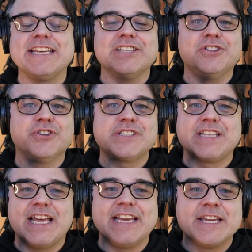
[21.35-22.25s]
It looks
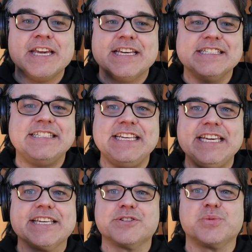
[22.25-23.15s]
like Zeke
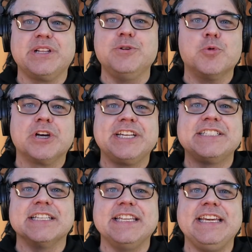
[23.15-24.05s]
is really wanting to
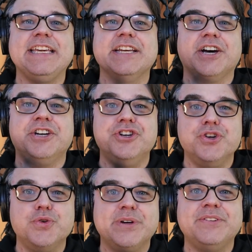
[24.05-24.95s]
lead a
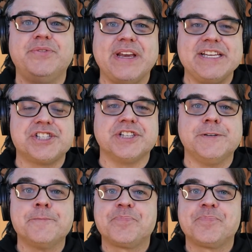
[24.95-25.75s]
new invasion